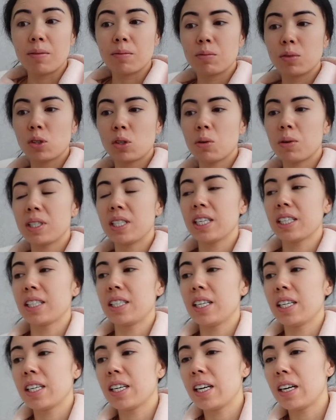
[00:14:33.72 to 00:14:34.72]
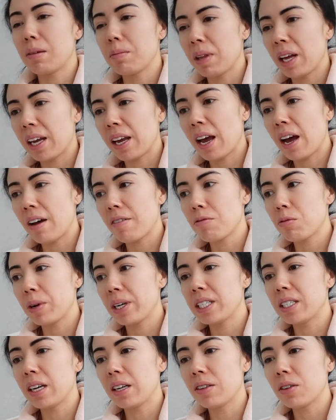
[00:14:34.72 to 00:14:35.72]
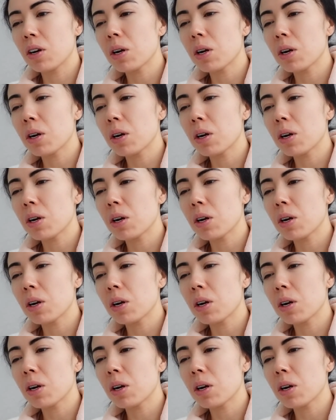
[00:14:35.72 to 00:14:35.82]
So addicting, and I'm like halfway done.